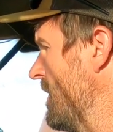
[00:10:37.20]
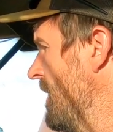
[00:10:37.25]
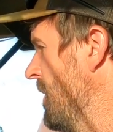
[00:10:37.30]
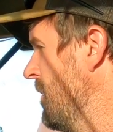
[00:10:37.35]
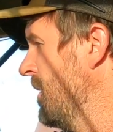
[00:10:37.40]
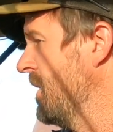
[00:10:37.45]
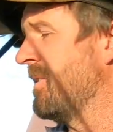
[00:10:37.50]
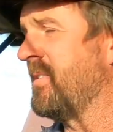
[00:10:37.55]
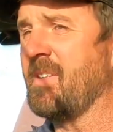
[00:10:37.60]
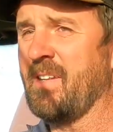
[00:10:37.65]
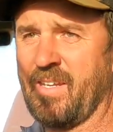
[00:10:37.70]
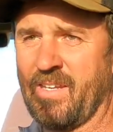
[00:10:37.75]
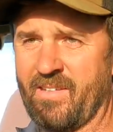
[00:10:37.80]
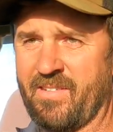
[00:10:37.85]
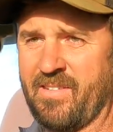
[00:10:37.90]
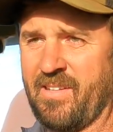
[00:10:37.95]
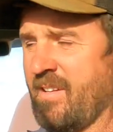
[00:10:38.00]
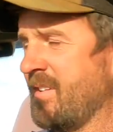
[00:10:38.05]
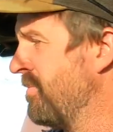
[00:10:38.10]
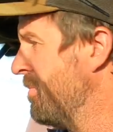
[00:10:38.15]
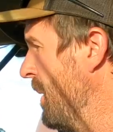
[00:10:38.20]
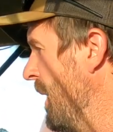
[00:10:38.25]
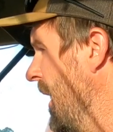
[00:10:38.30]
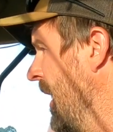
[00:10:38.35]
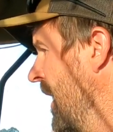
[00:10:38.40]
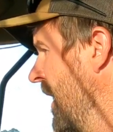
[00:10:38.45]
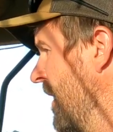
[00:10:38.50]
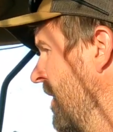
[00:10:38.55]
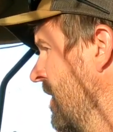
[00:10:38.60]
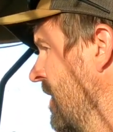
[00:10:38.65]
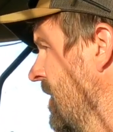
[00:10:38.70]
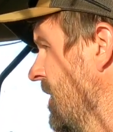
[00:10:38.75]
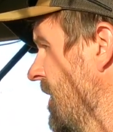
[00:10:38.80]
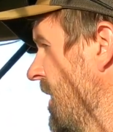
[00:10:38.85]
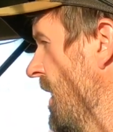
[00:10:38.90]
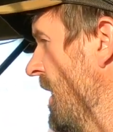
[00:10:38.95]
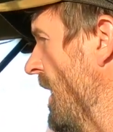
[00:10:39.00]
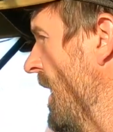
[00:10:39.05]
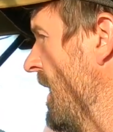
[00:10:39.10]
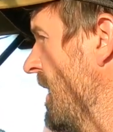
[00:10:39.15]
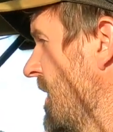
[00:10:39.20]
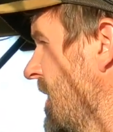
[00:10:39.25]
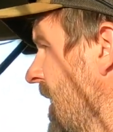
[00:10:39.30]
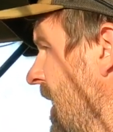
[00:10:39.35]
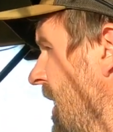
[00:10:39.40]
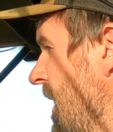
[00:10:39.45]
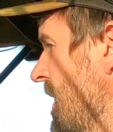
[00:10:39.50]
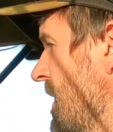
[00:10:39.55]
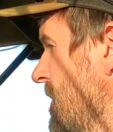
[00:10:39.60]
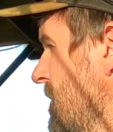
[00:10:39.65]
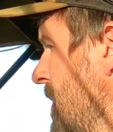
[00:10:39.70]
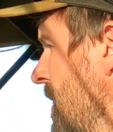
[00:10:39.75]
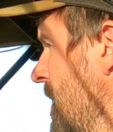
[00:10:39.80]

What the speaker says: Yeah, we're sitting at 6 bar at 8k at the